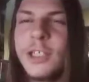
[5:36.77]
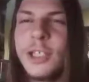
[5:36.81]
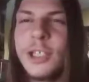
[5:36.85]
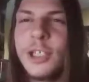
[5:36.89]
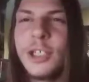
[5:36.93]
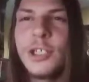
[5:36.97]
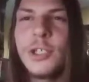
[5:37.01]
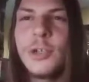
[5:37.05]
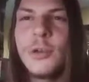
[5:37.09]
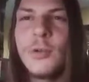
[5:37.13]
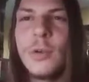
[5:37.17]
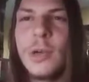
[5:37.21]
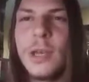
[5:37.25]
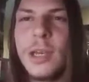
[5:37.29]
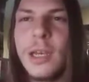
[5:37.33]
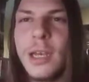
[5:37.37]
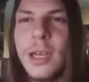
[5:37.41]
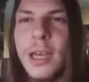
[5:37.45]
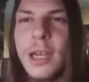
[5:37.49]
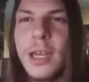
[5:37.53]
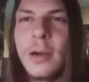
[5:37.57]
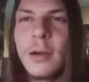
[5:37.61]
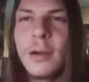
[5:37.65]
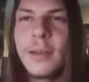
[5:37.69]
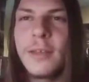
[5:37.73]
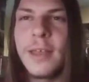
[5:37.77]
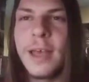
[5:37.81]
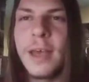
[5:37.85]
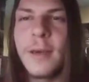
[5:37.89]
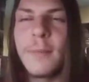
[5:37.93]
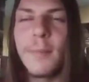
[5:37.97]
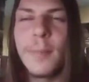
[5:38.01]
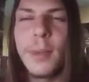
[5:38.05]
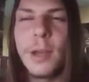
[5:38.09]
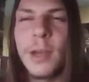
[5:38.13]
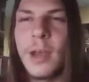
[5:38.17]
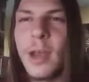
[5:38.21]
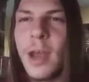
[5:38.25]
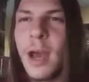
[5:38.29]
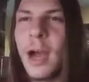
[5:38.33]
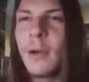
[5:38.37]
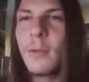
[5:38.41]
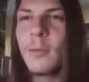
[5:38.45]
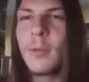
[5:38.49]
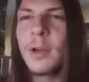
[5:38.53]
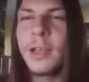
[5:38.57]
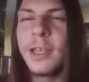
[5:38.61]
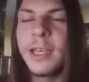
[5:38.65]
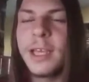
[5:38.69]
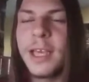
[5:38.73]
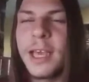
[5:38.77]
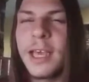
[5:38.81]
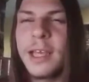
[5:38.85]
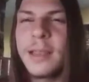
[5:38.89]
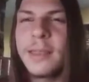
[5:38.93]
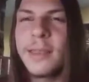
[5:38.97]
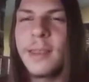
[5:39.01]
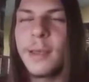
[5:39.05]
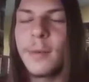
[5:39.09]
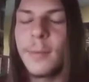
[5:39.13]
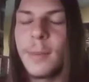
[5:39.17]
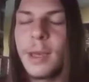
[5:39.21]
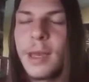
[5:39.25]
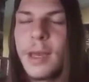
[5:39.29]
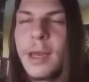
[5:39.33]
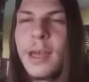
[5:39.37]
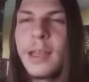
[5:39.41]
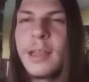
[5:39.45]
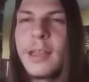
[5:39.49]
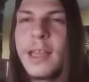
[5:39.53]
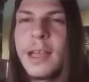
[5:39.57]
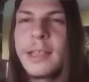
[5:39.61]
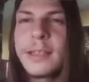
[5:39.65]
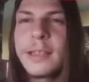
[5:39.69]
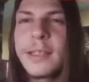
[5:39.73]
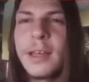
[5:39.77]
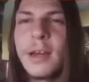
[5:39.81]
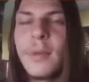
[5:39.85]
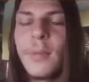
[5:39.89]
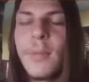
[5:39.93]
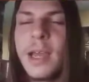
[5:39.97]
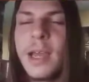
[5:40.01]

shoot near them but not really hit them. That's going to